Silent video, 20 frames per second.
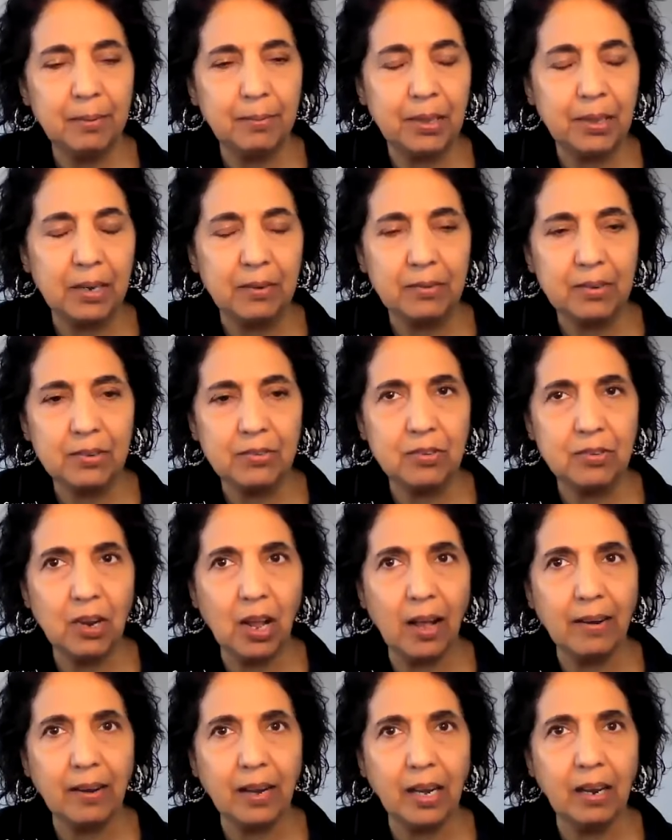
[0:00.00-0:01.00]
maybe there was
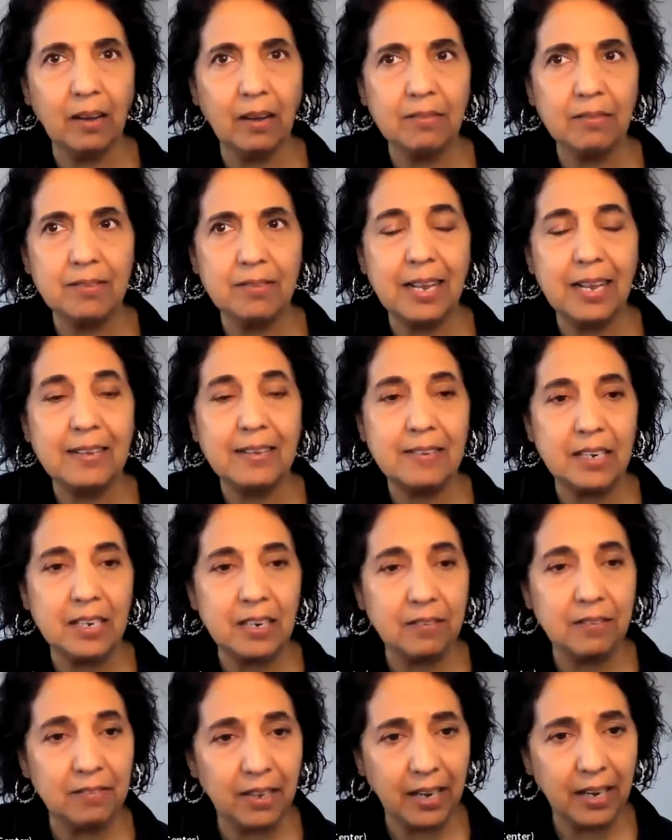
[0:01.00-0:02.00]
not enough
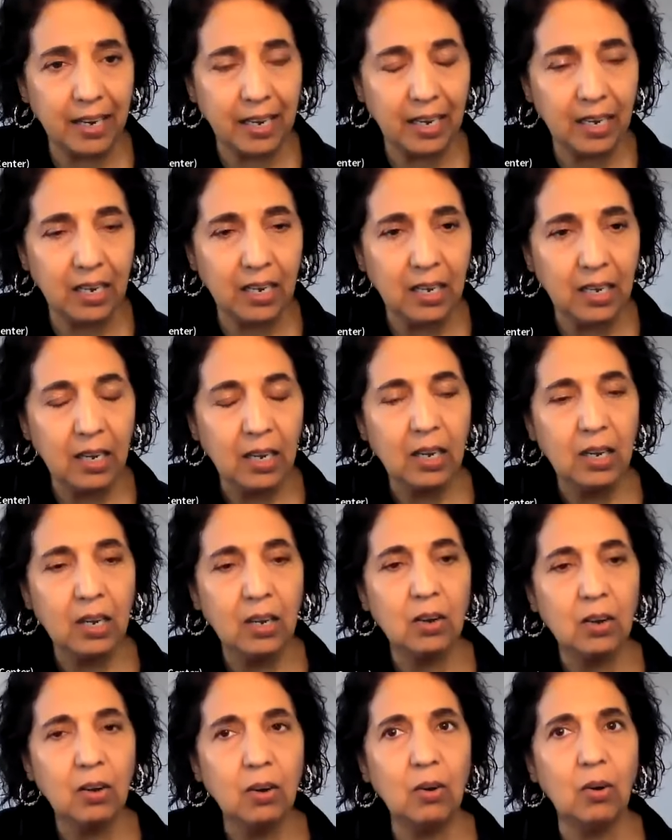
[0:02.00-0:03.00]
sensitivity
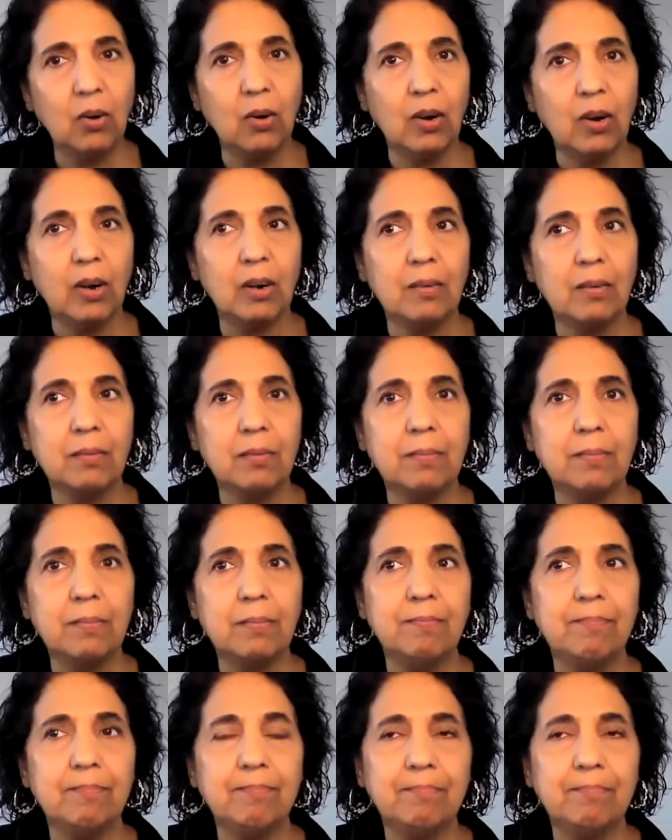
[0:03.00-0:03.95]
or